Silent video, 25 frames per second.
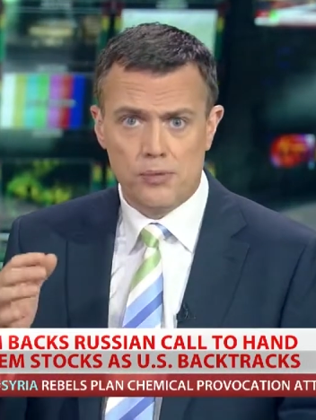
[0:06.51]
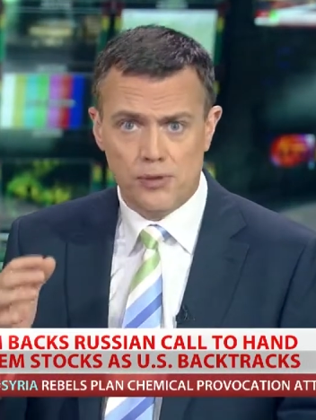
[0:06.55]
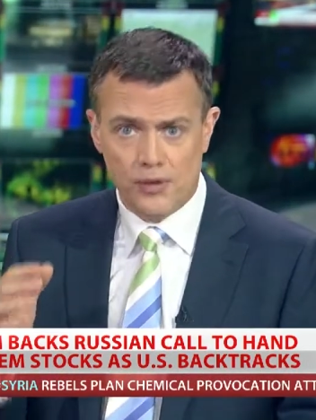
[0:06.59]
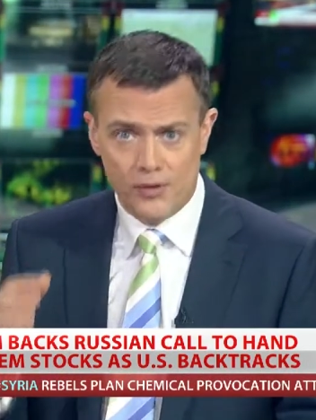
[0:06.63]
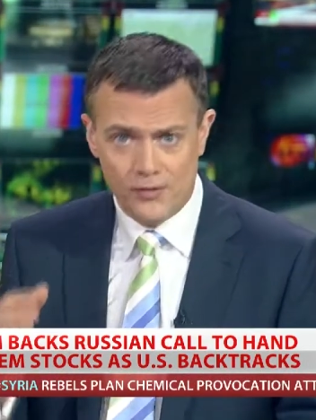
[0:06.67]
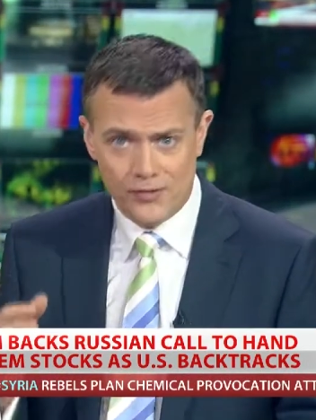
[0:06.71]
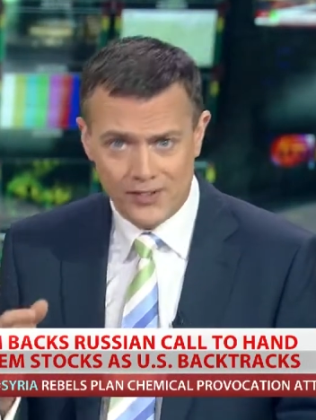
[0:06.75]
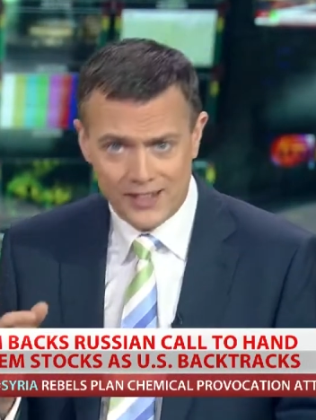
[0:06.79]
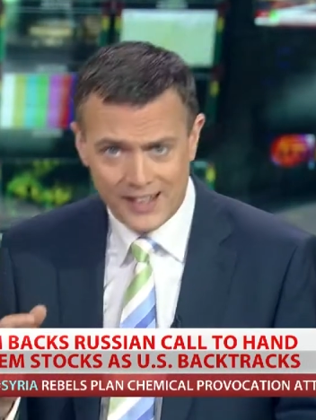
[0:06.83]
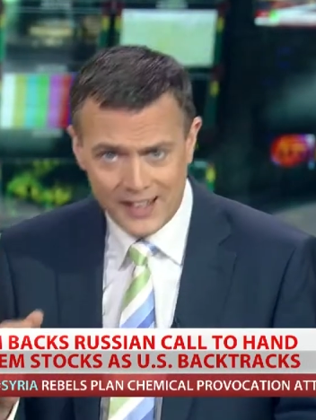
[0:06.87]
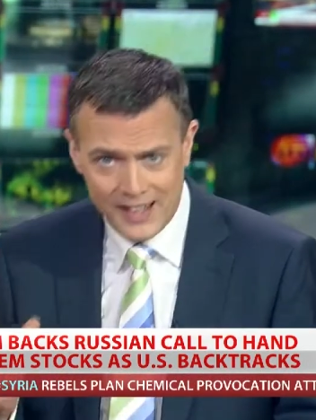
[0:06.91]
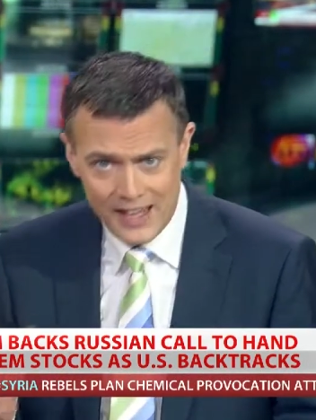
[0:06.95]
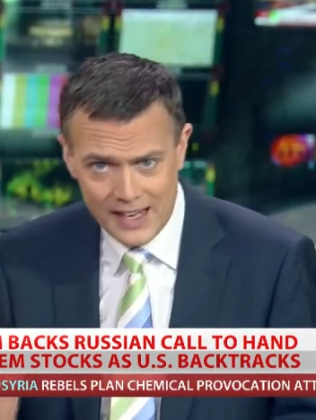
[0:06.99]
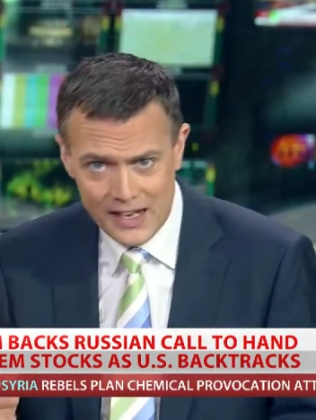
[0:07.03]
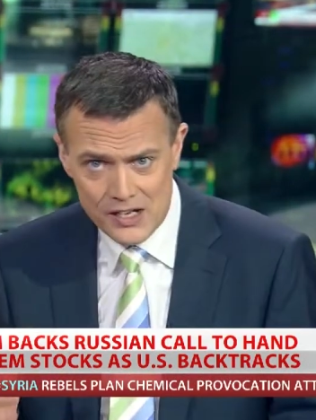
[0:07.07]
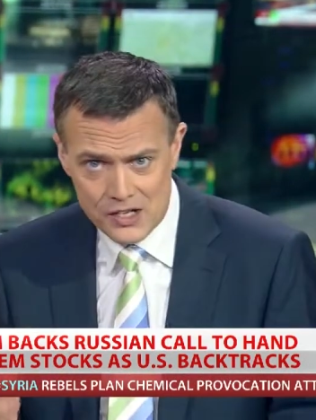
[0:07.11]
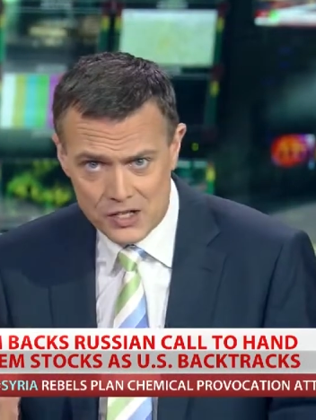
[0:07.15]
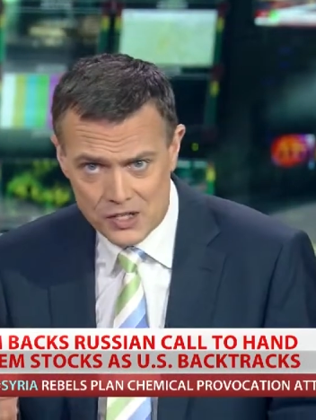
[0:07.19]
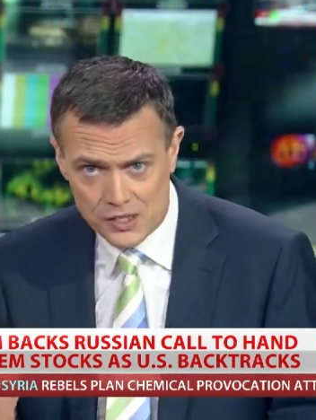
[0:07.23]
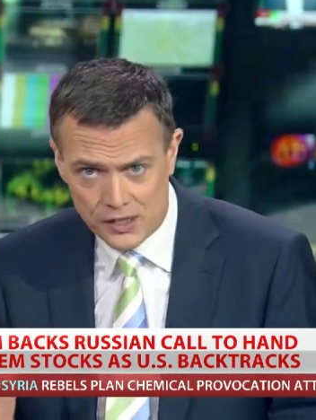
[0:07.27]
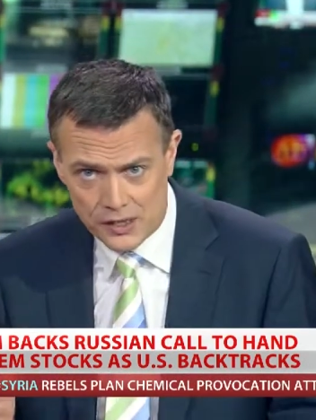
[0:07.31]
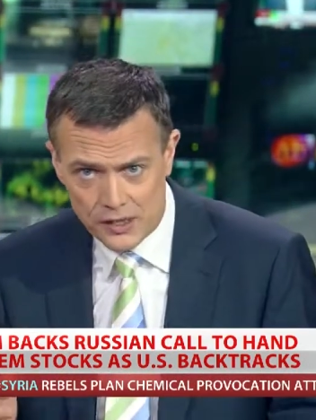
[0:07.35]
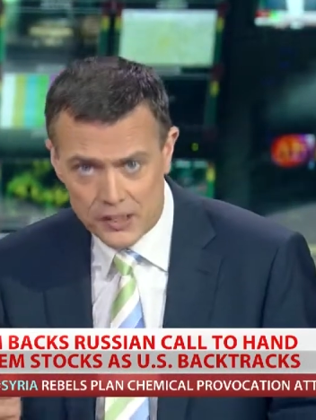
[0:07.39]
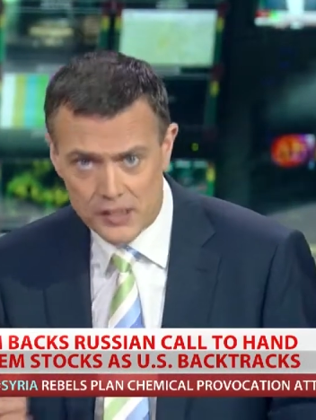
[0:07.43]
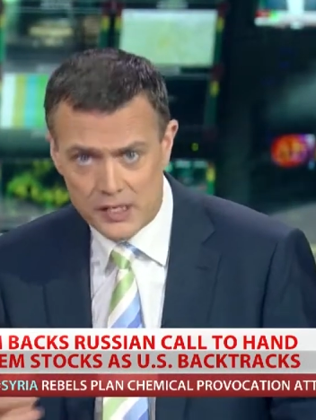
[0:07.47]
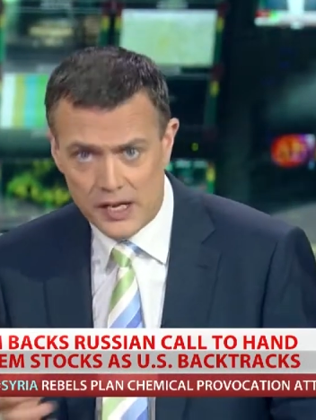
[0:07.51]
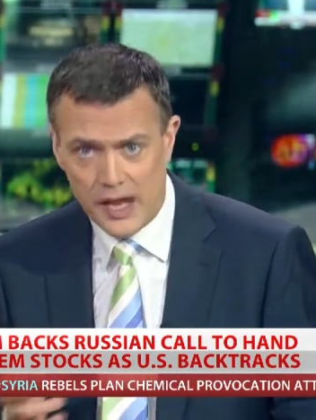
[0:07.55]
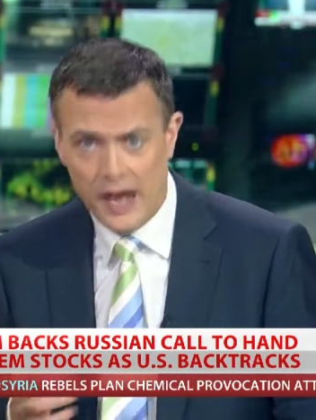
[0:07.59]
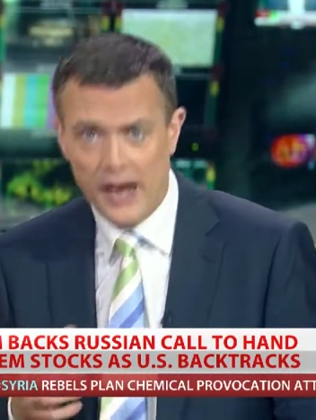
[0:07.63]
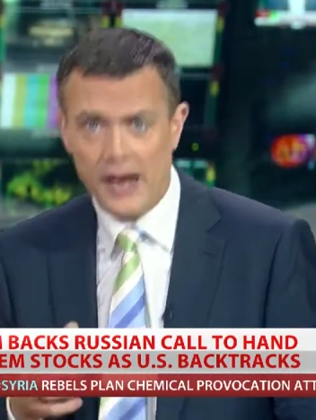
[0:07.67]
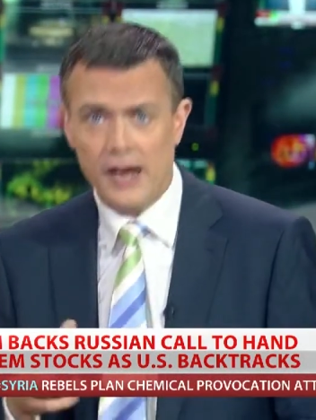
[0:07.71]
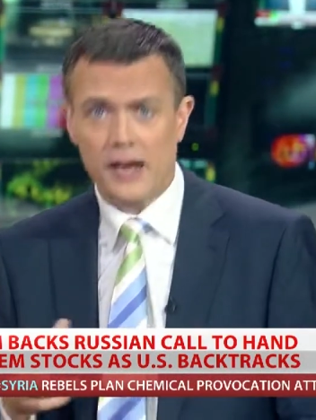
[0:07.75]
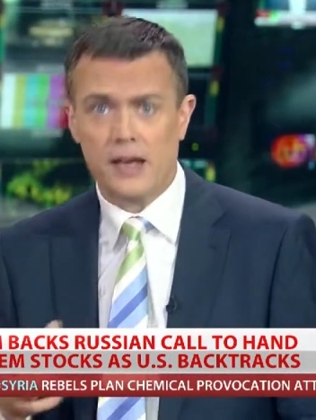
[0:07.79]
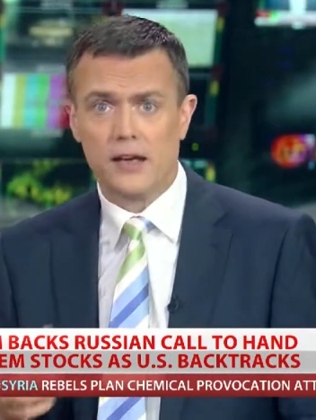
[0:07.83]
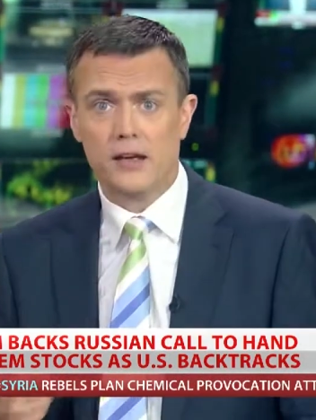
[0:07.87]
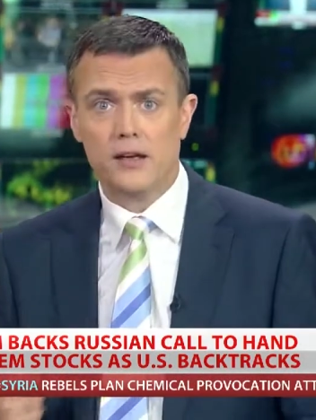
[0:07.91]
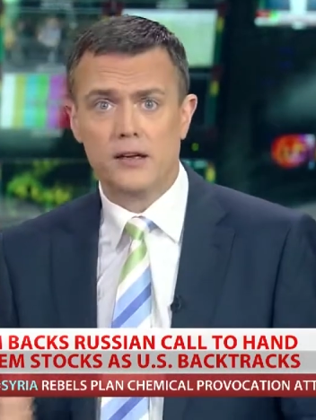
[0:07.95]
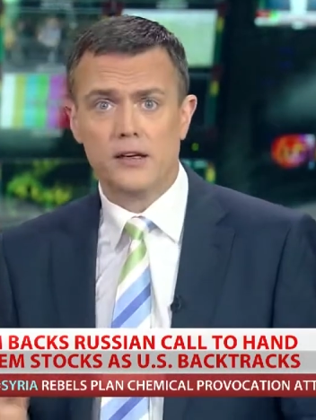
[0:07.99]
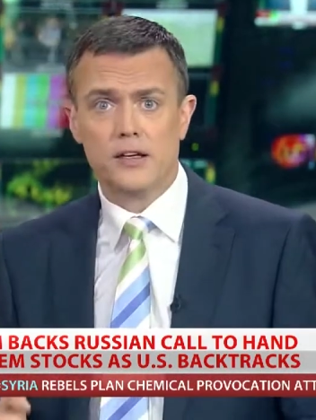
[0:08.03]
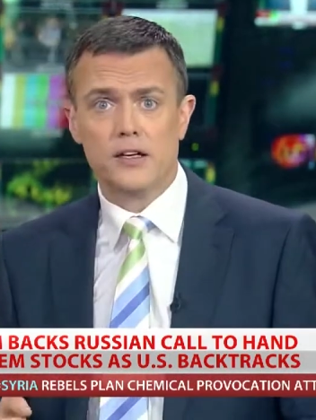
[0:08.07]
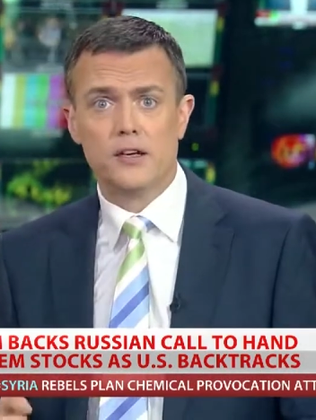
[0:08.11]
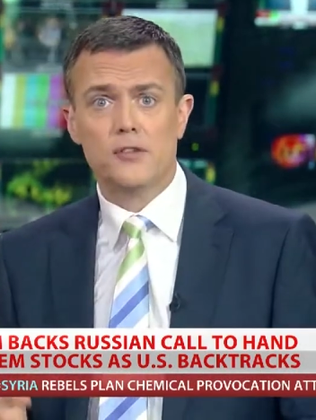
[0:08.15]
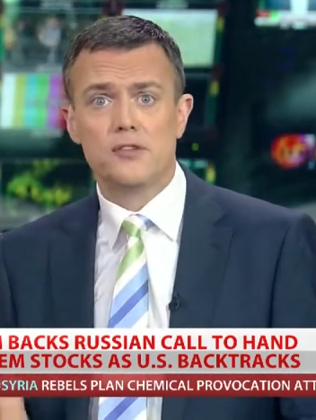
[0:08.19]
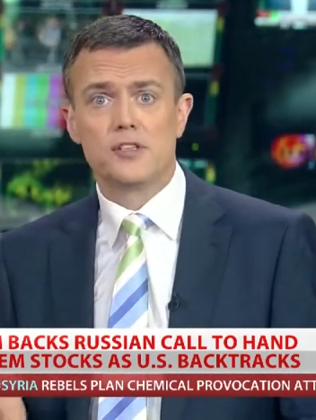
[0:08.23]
provocation attack